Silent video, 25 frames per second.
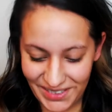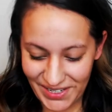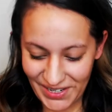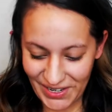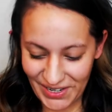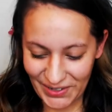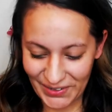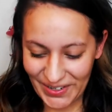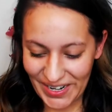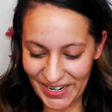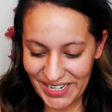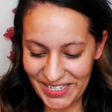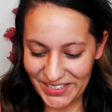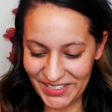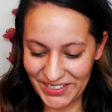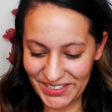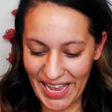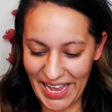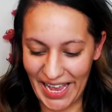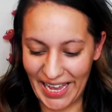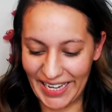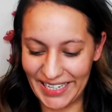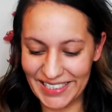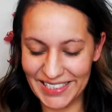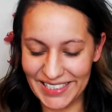Alright, you
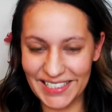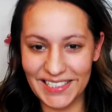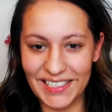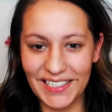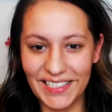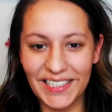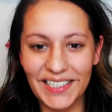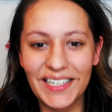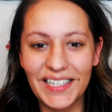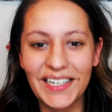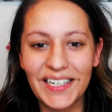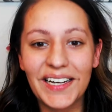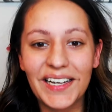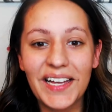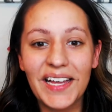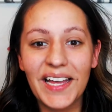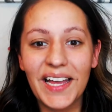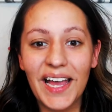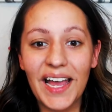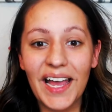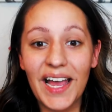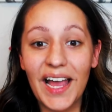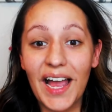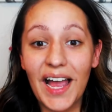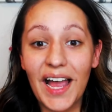guys.
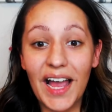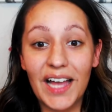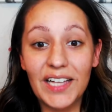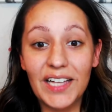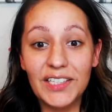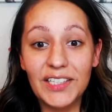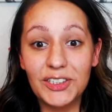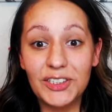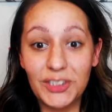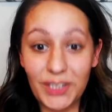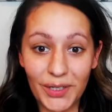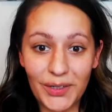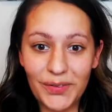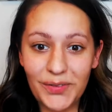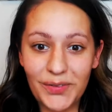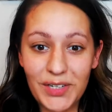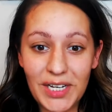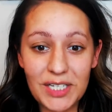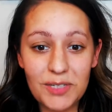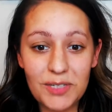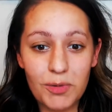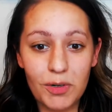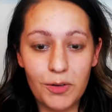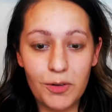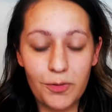So, if you
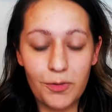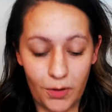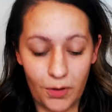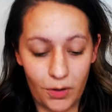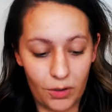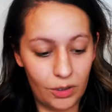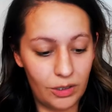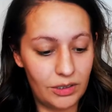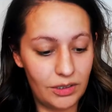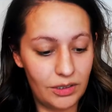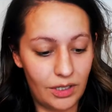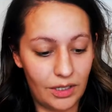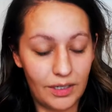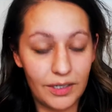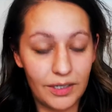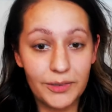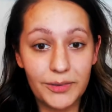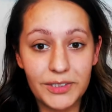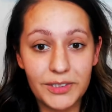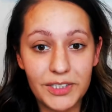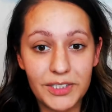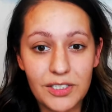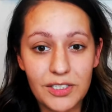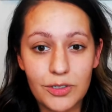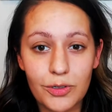guys want to follow along
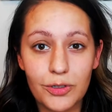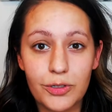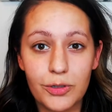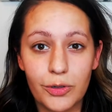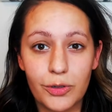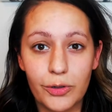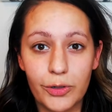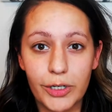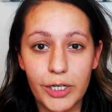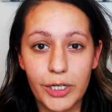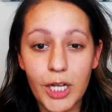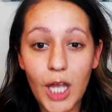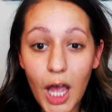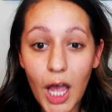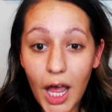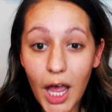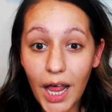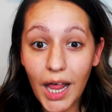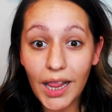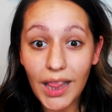with this tutorial,